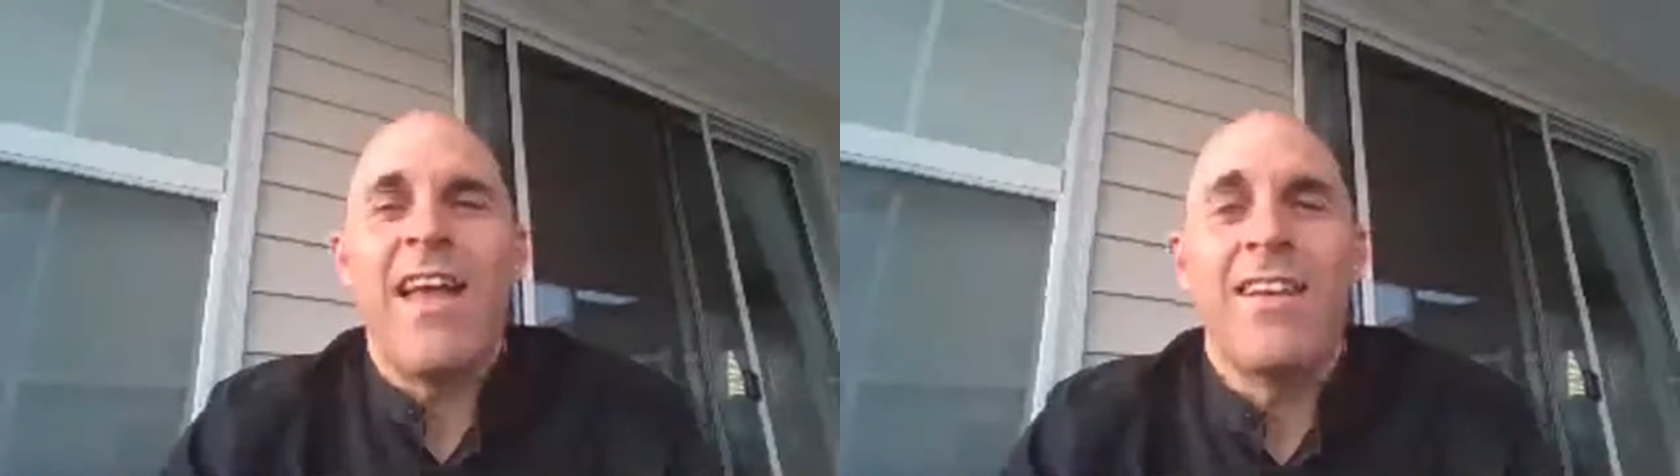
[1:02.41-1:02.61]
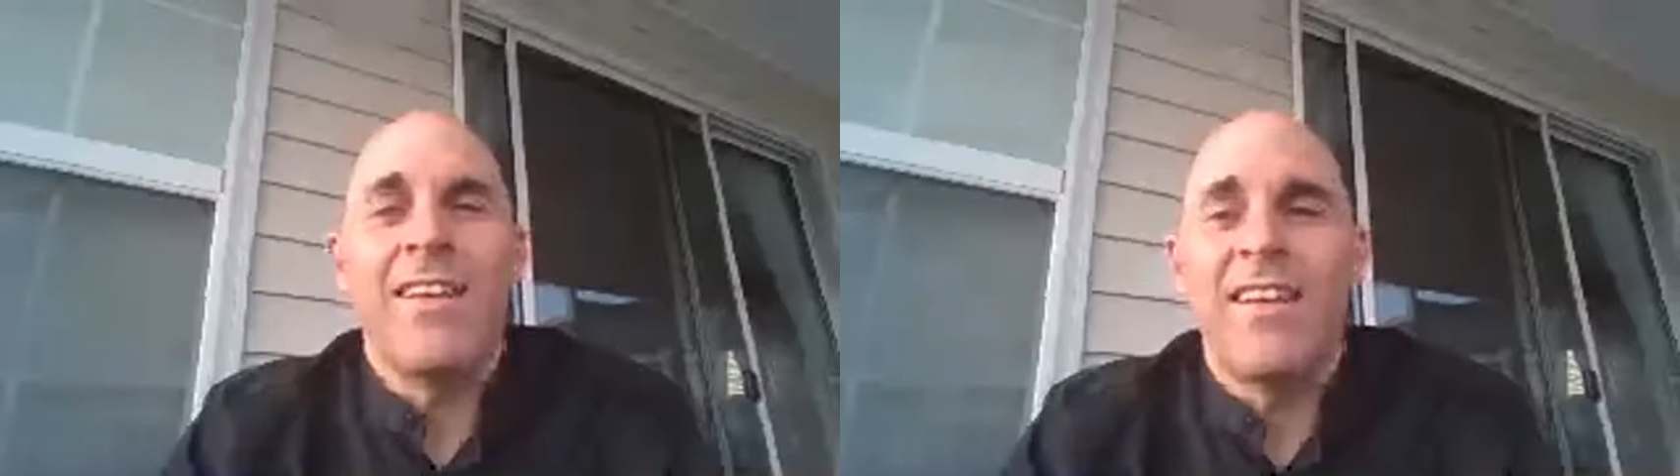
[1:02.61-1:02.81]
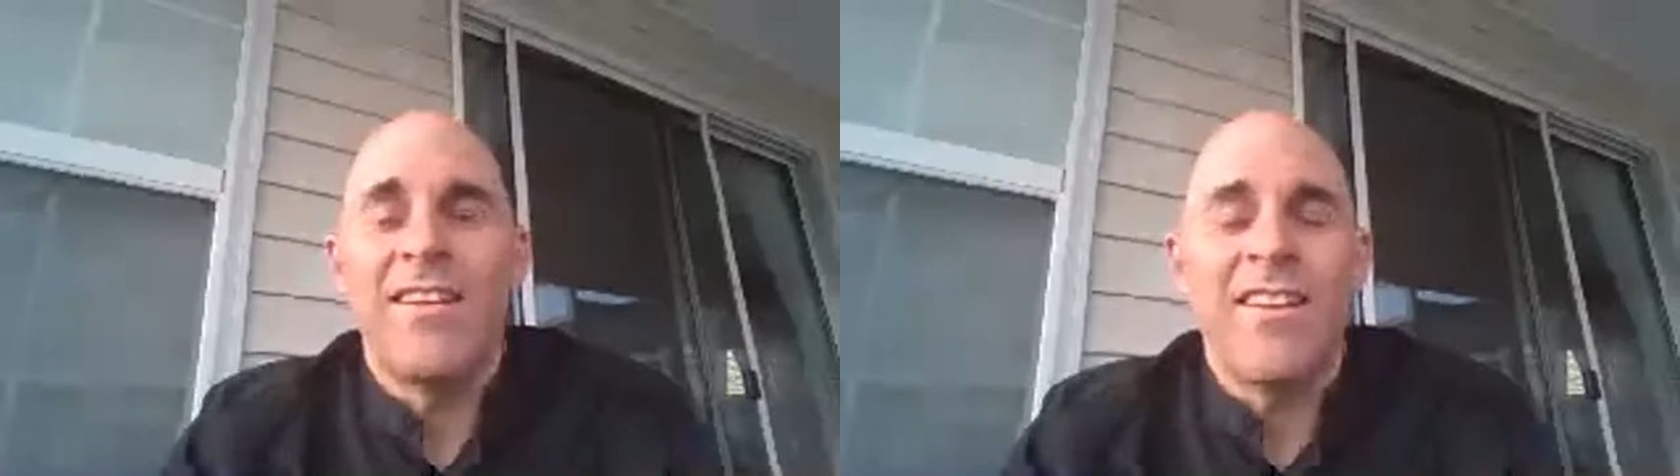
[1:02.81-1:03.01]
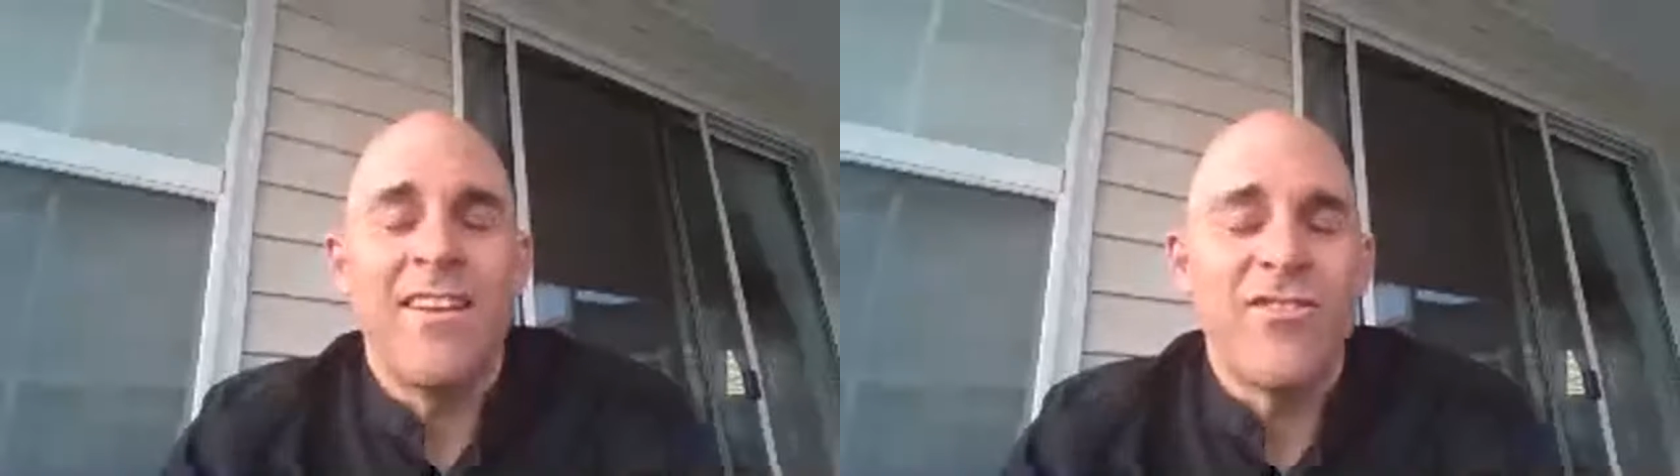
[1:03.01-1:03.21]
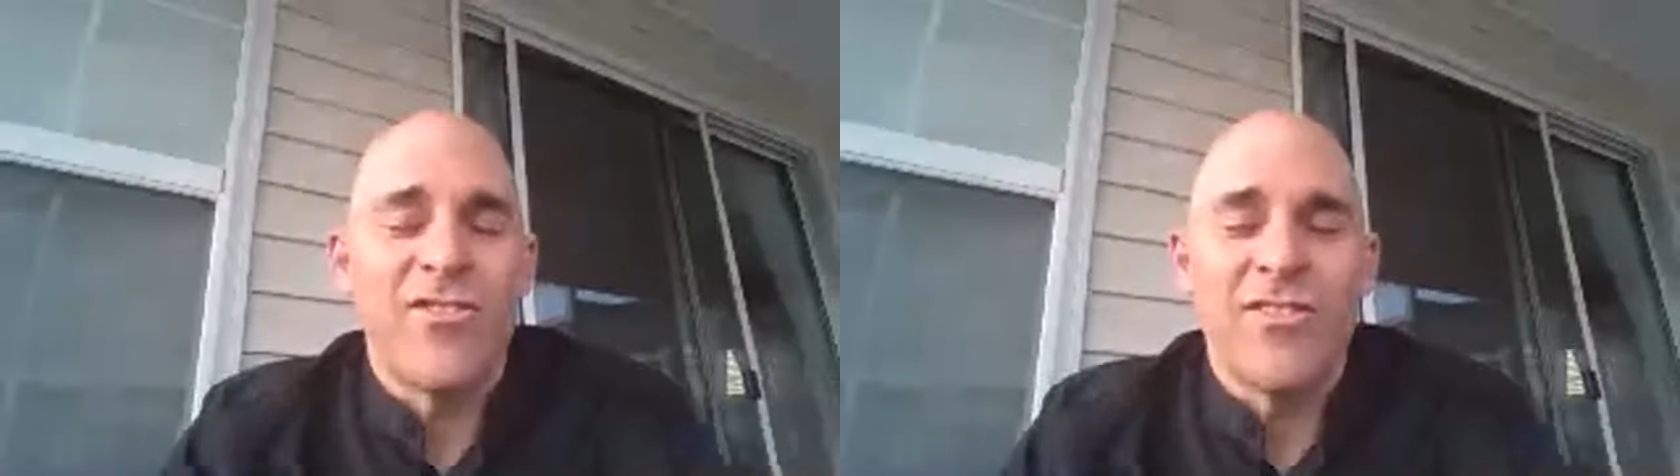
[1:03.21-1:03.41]
It just
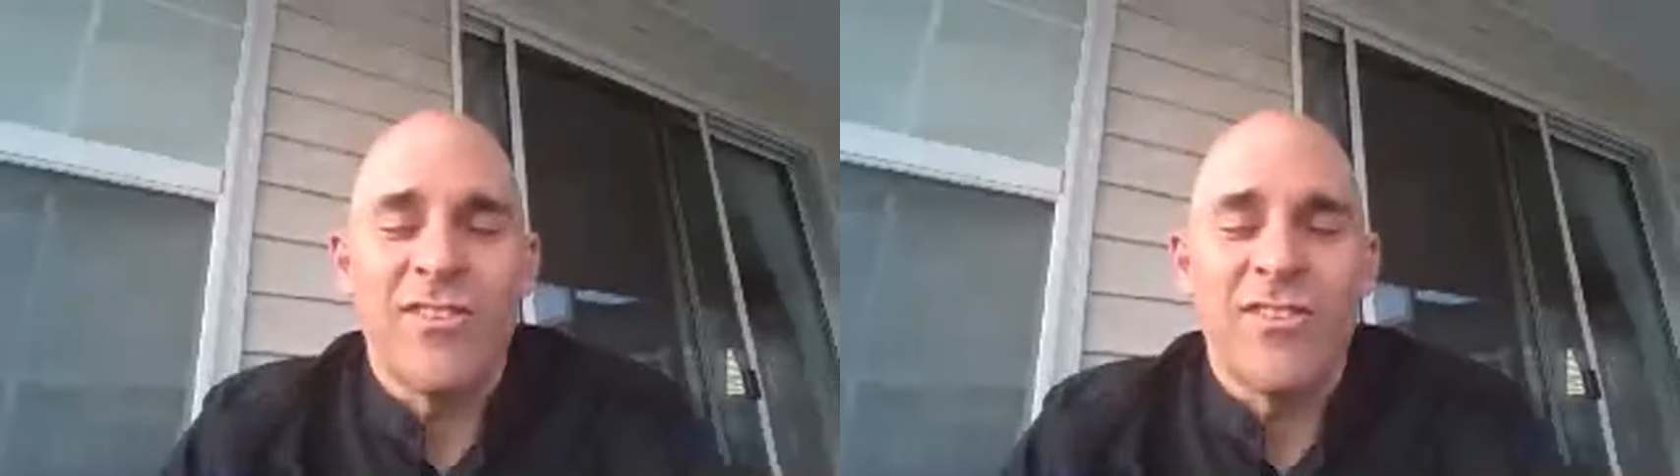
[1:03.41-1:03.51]
looks